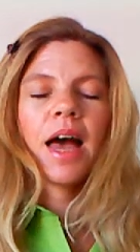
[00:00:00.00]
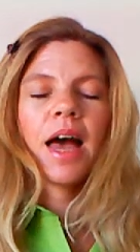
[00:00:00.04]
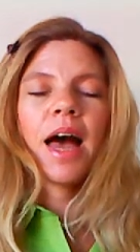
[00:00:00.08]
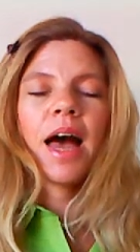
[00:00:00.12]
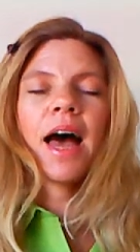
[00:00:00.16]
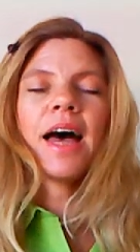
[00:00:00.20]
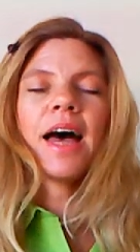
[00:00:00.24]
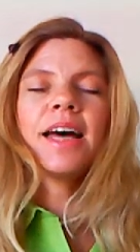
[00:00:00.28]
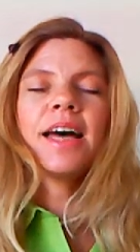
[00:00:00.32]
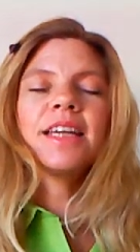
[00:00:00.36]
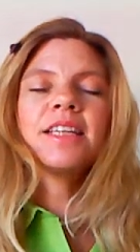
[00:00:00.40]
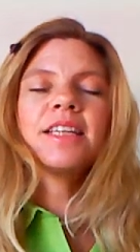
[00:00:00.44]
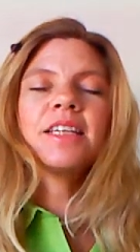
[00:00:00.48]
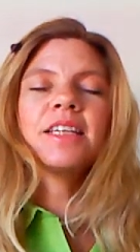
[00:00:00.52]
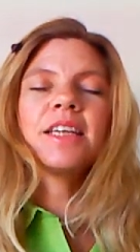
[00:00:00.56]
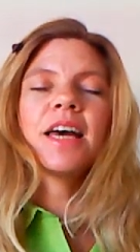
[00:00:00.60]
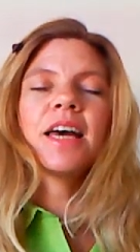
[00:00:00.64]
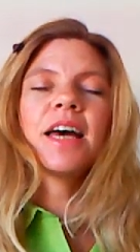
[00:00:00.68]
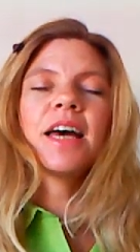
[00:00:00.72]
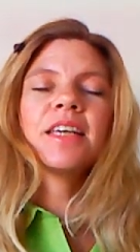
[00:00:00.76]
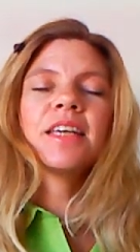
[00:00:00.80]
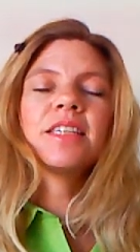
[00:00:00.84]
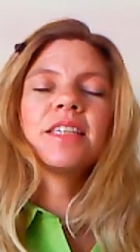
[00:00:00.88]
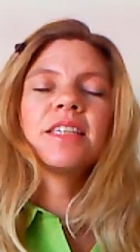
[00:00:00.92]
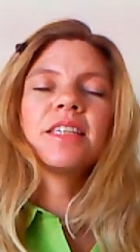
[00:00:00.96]
And
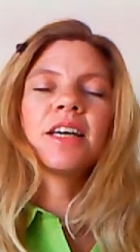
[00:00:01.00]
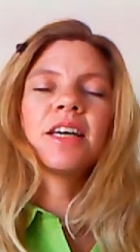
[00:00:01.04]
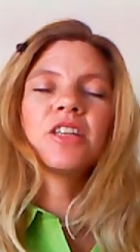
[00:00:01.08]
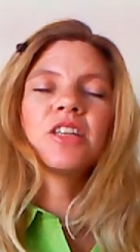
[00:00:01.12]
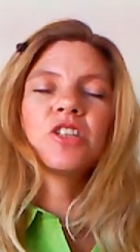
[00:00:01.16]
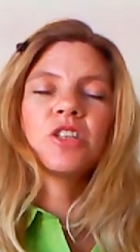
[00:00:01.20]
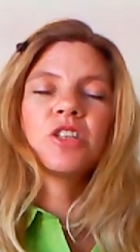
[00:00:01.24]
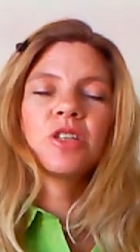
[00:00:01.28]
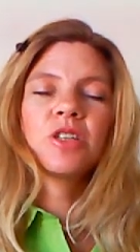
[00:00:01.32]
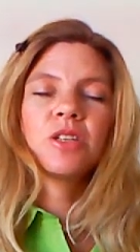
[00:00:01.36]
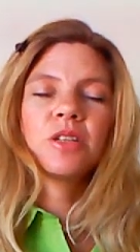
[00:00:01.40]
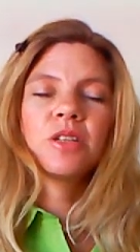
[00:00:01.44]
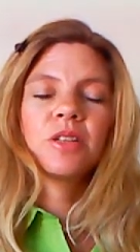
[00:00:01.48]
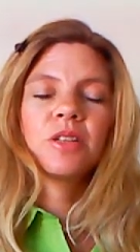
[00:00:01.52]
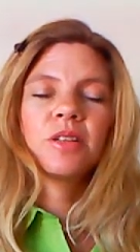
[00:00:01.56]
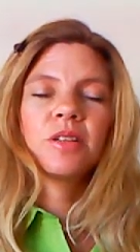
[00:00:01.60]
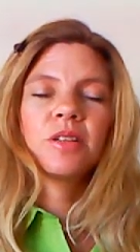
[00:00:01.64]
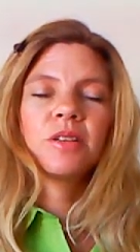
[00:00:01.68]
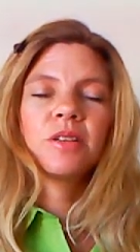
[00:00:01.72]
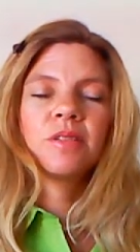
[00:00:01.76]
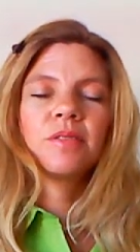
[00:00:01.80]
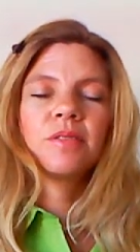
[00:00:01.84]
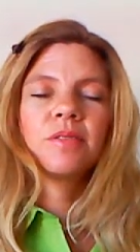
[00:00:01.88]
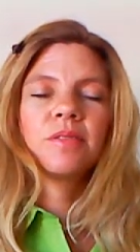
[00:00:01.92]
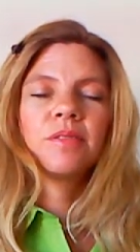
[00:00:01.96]
as such,
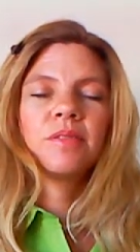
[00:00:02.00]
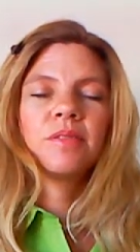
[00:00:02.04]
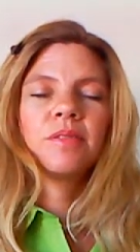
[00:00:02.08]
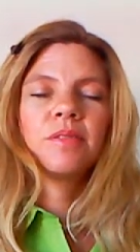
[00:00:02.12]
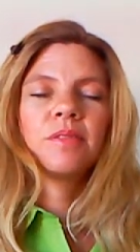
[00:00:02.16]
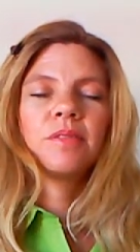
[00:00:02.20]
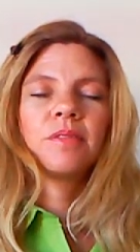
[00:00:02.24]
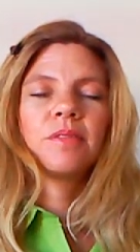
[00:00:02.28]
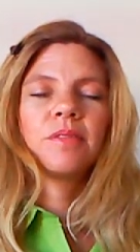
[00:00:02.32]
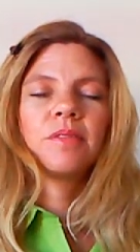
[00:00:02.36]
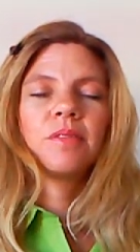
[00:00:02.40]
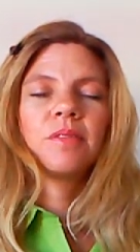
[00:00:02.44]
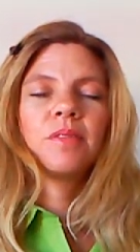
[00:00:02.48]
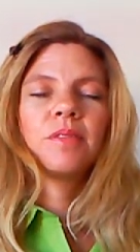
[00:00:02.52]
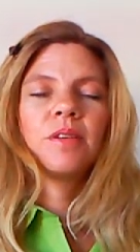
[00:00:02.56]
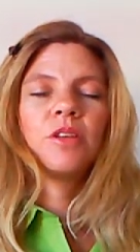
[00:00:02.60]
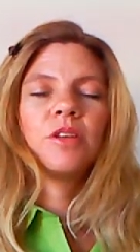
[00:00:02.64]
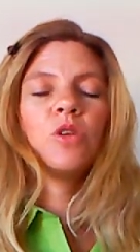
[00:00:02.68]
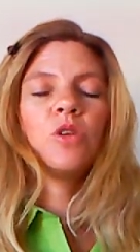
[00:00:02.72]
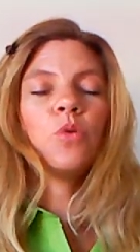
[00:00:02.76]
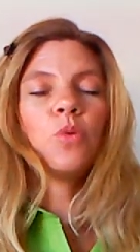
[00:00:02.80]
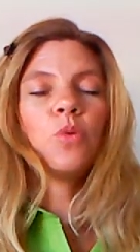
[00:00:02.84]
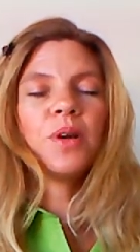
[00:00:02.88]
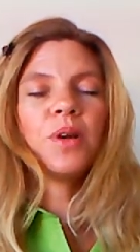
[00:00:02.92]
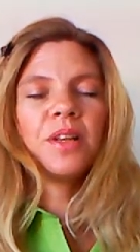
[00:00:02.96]

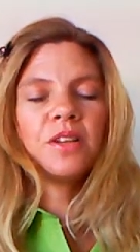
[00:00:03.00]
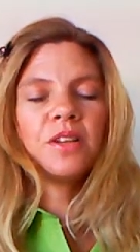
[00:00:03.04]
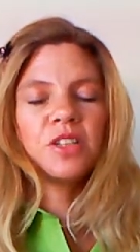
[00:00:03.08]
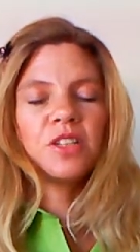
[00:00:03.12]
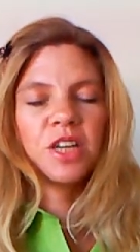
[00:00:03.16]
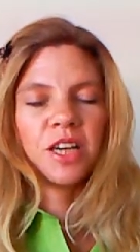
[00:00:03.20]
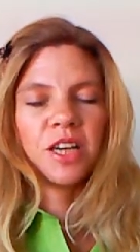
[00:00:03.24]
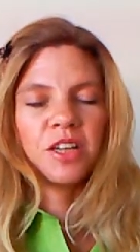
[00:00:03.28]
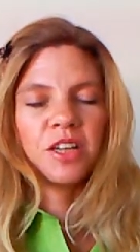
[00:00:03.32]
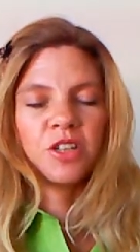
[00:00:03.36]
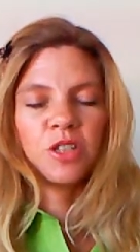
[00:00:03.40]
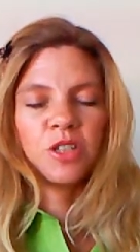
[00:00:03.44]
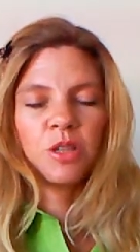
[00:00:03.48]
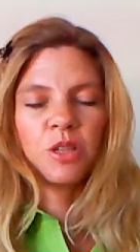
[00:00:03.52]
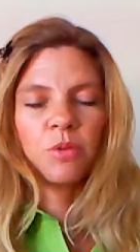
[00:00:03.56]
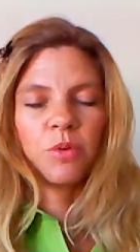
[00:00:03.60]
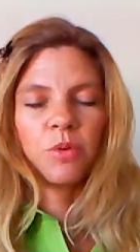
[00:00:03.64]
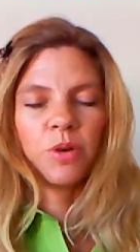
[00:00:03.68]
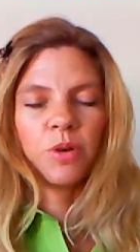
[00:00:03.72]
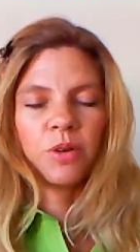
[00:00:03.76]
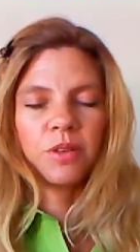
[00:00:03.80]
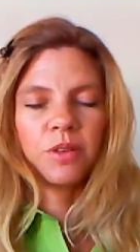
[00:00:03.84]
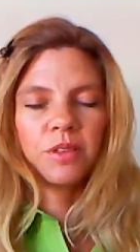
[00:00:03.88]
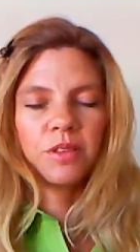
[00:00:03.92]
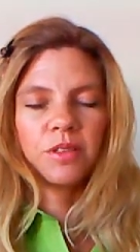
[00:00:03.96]
you will change the
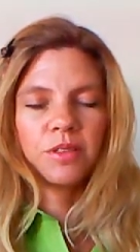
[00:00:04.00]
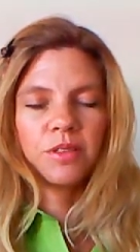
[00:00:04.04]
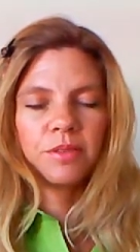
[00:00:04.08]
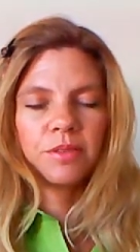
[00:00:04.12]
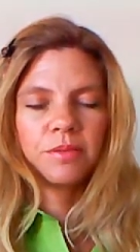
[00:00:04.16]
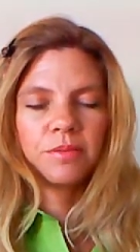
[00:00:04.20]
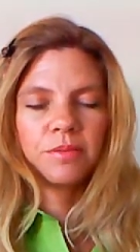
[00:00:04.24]
world.